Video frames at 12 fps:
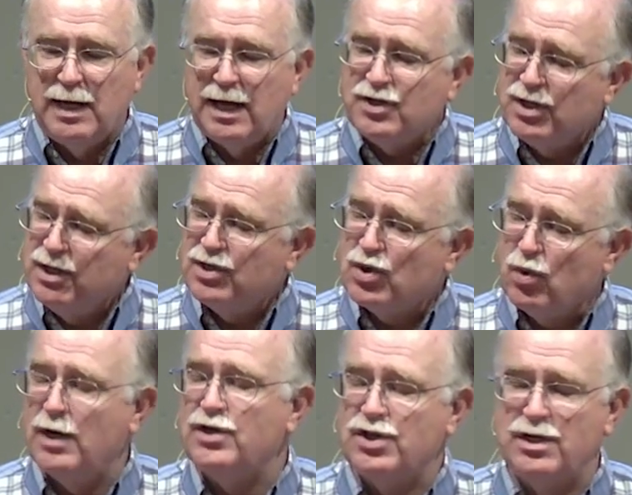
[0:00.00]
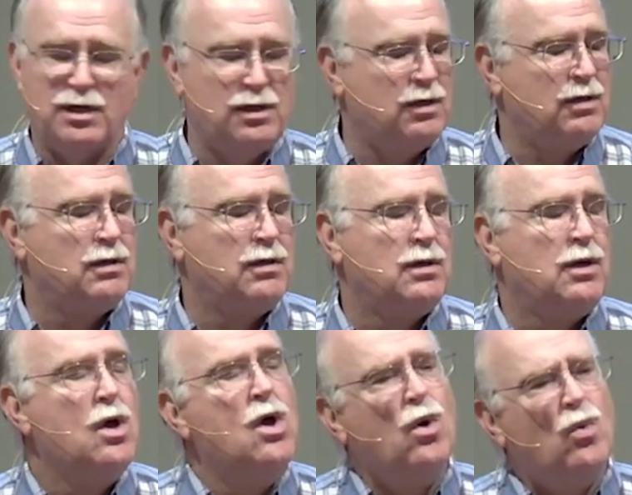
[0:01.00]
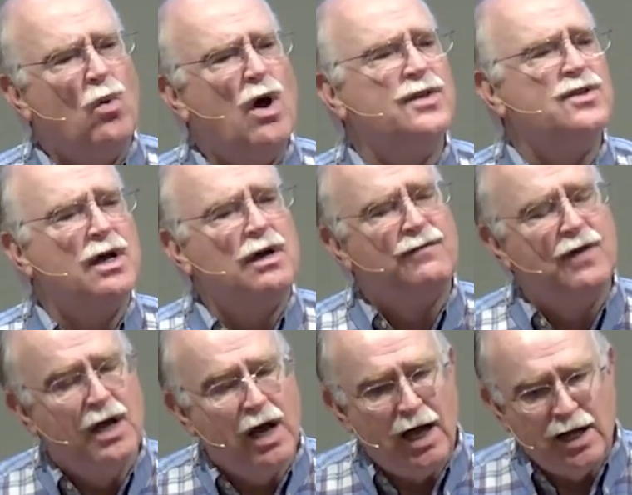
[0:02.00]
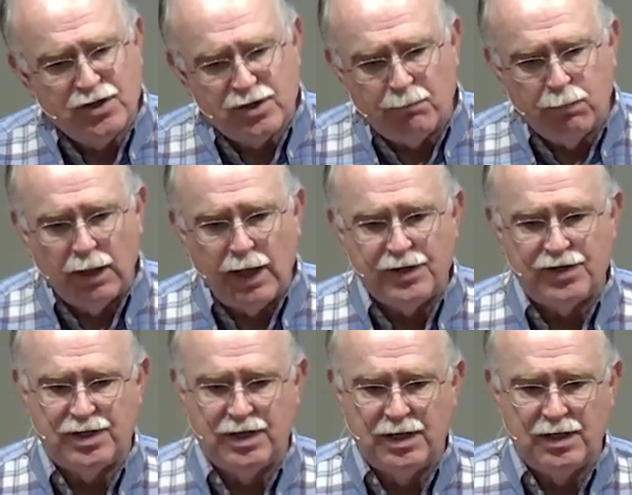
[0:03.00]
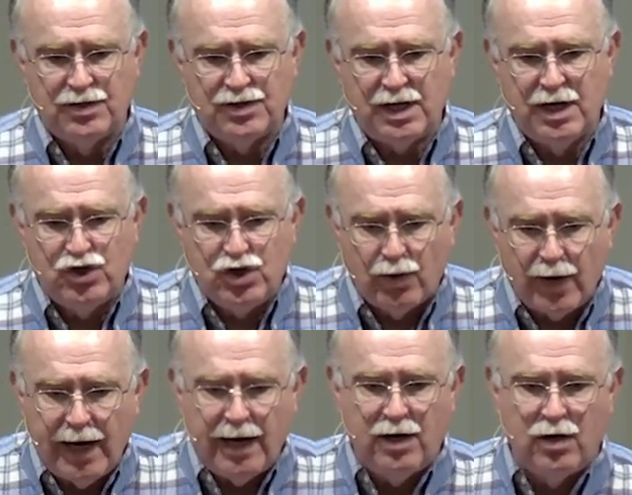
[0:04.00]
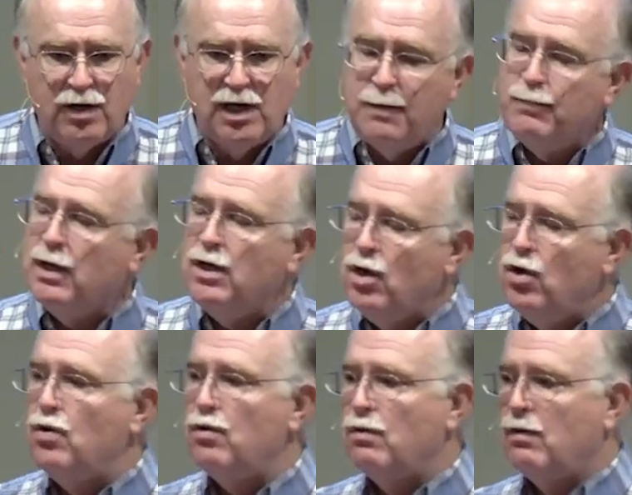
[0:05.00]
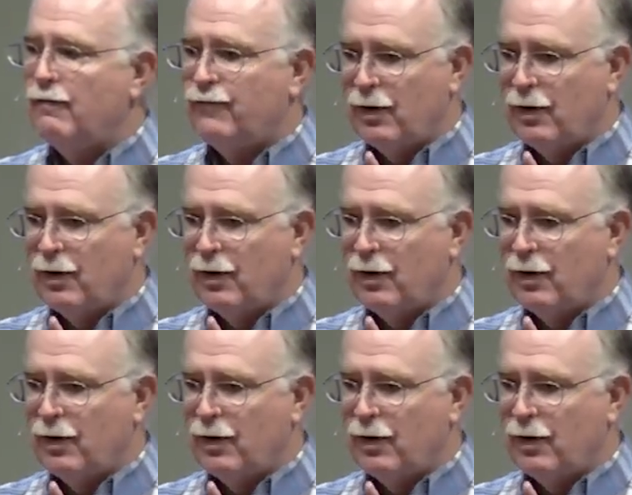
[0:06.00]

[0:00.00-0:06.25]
Let me ask you this question. What of God's blessings is your anger keeping you